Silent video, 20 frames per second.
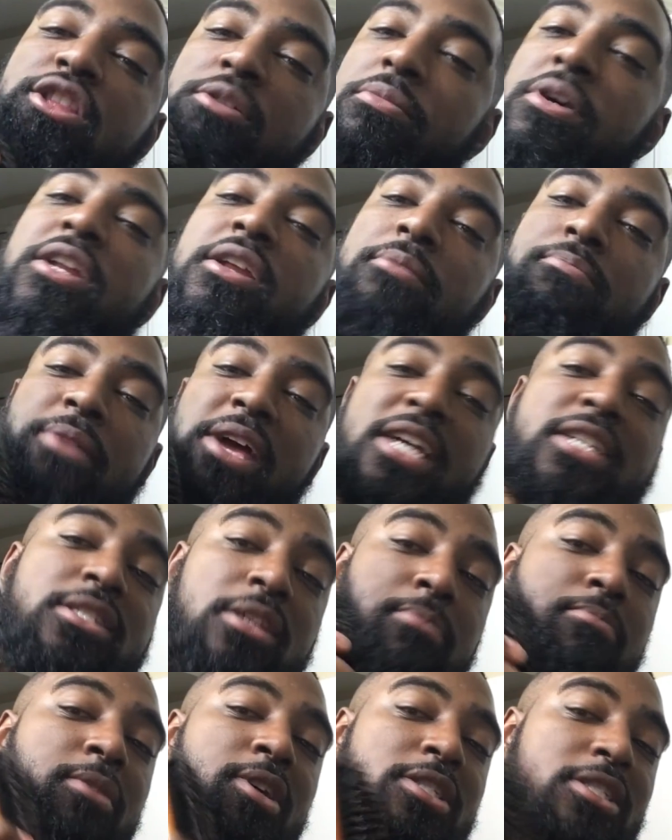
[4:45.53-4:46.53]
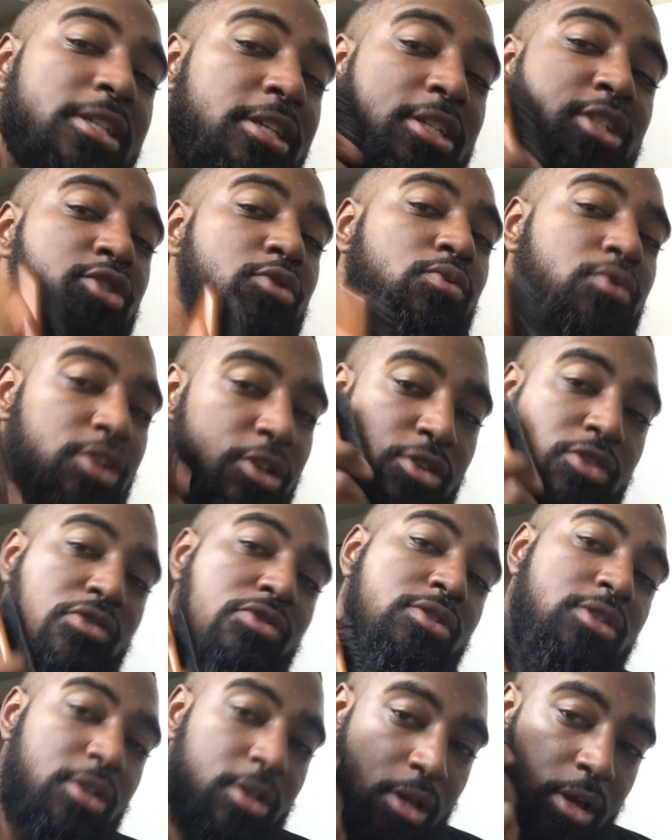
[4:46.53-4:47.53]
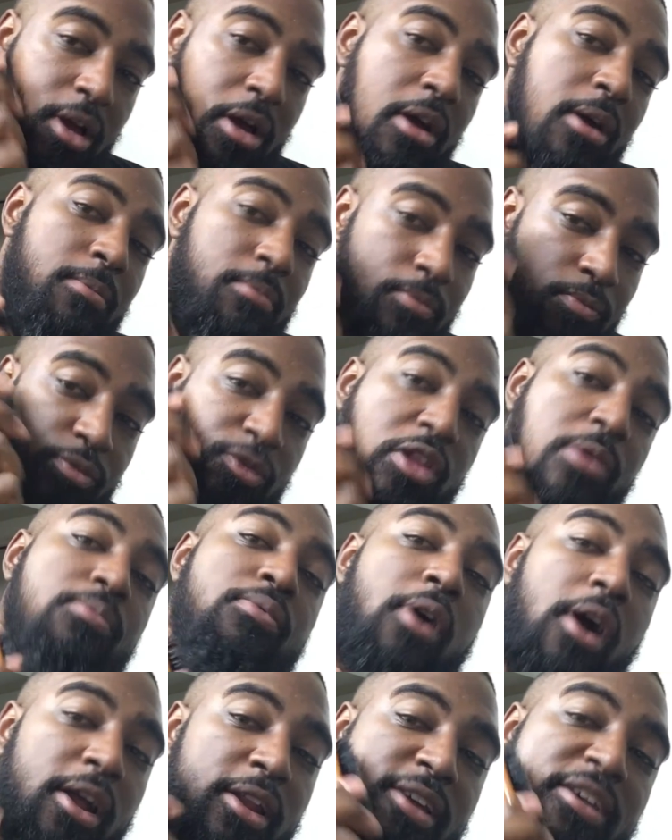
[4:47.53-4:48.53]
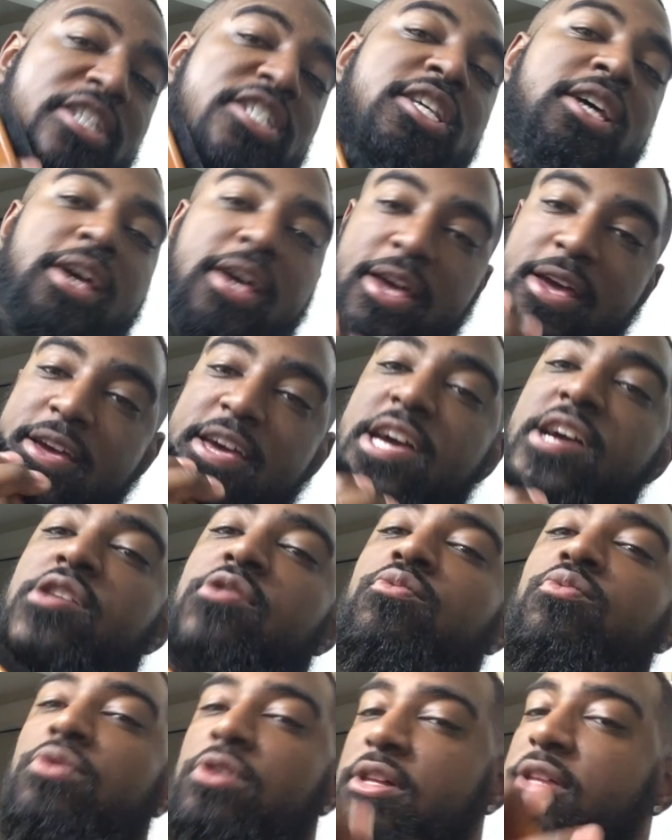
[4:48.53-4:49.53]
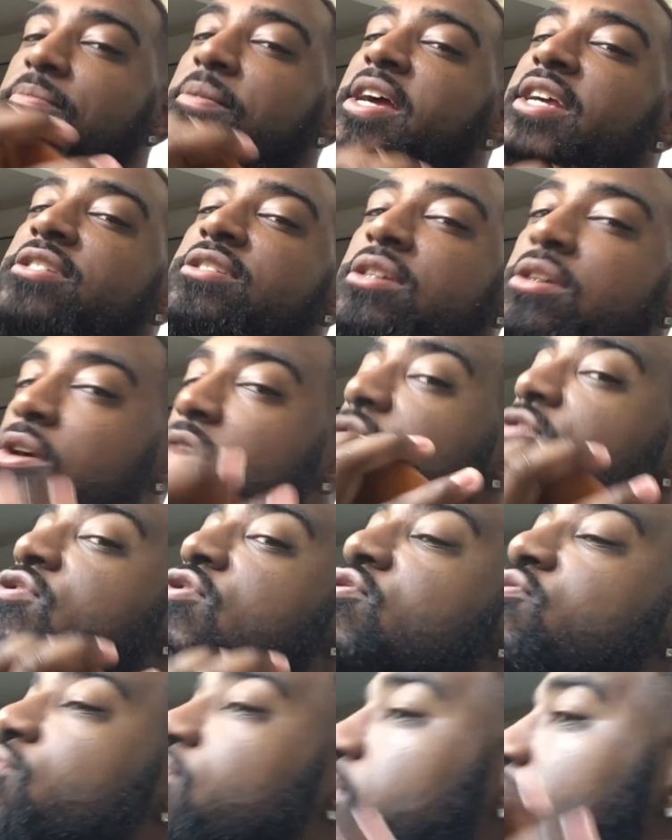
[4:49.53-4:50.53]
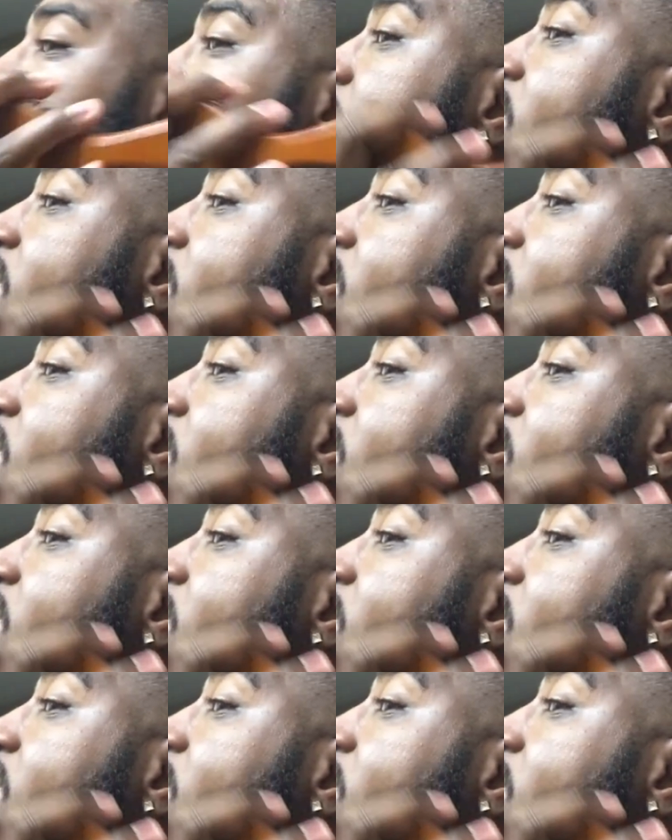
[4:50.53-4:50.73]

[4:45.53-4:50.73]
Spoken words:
there. But it makes it much easier when you use the product. It really makes it go through real